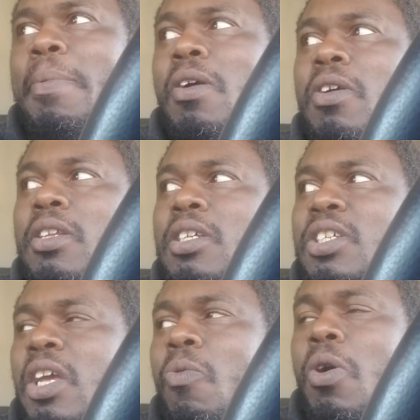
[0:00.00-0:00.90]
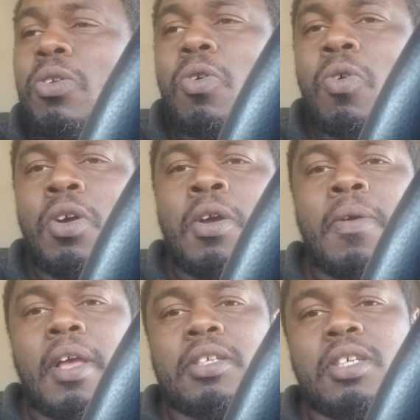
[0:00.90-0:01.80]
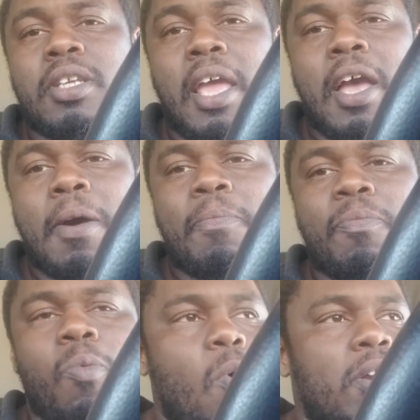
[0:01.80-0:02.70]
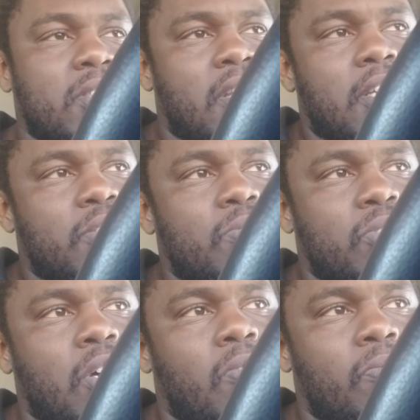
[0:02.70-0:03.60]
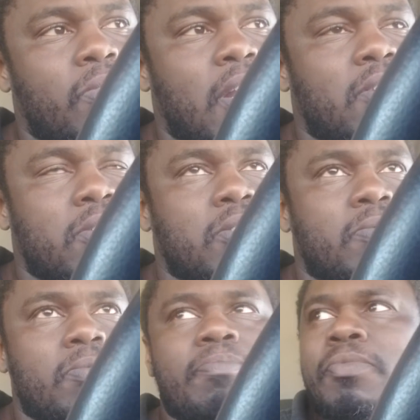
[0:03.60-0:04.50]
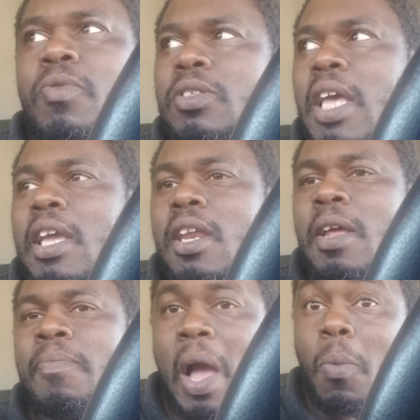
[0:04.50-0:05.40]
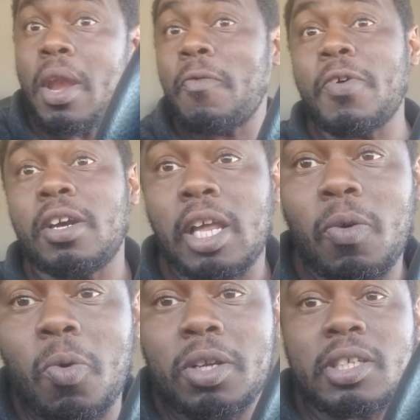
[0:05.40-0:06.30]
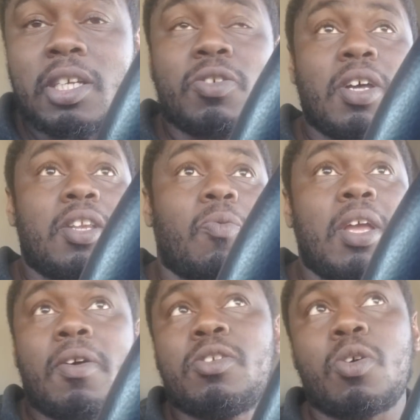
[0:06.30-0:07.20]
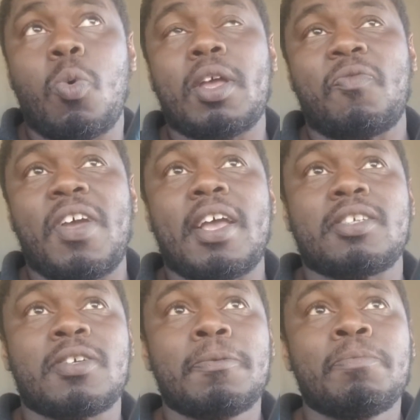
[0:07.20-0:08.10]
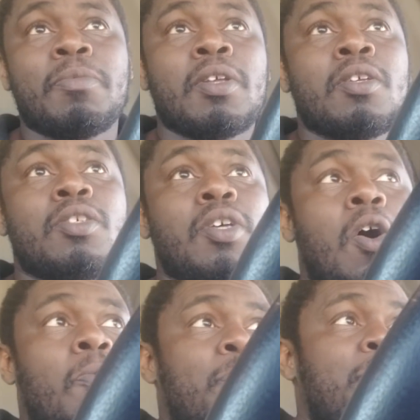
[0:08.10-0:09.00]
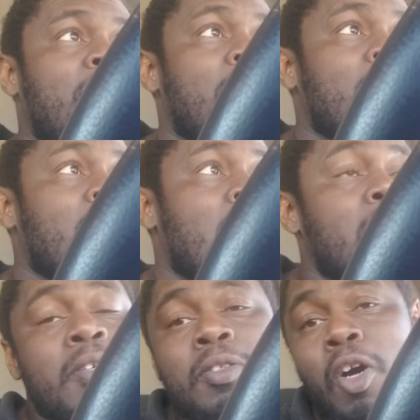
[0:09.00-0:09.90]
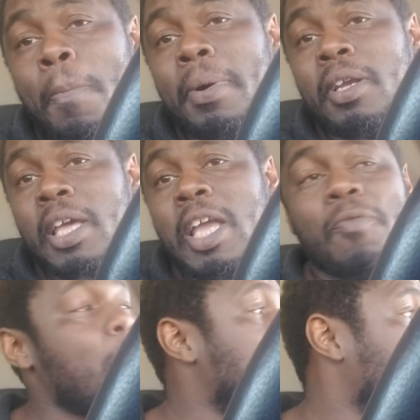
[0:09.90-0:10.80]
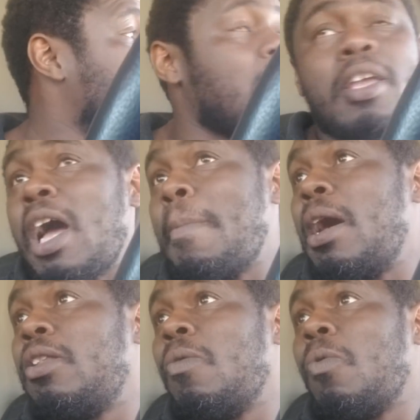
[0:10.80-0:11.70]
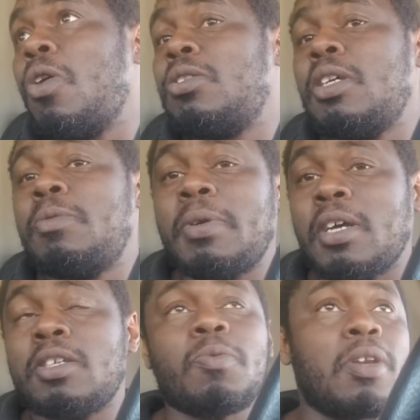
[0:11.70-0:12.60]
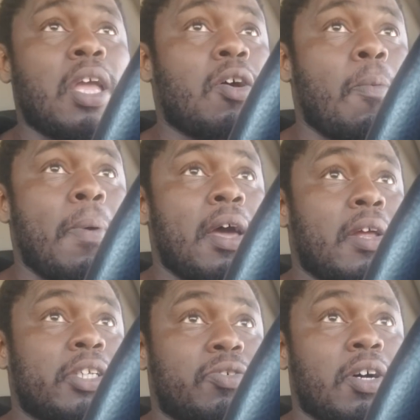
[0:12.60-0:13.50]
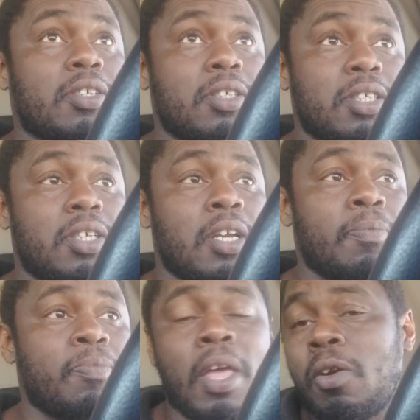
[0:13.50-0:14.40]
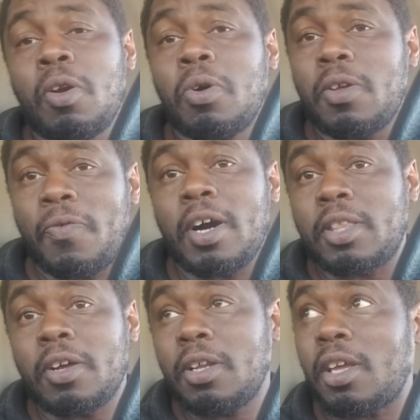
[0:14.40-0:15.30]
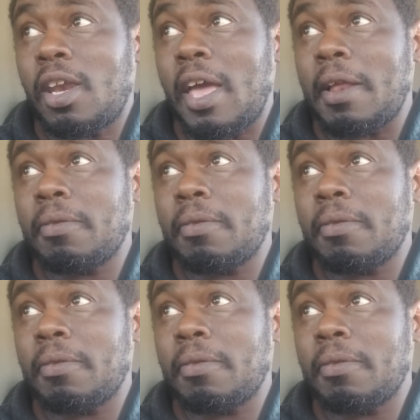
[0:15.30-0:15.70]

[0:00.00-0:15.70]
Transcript: and go get this shit worked on. It's a damn warranty issue, so we'll take it in. I went in for another warranty issue the other week. It was a quick fix. So don't believe what people tell you about them warranties because when they go buy their trucks and shit, they don't know what the fuck they're looking at